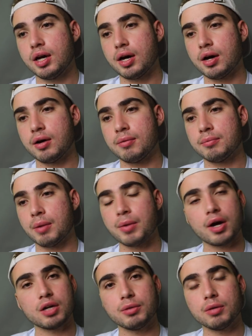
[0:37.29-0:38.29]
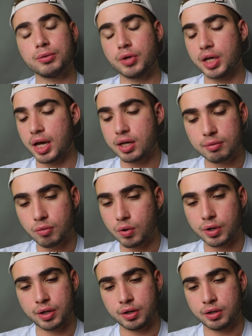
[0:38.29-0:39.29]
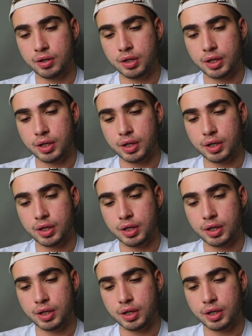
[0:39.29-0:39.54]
I'm not going to be uploading any more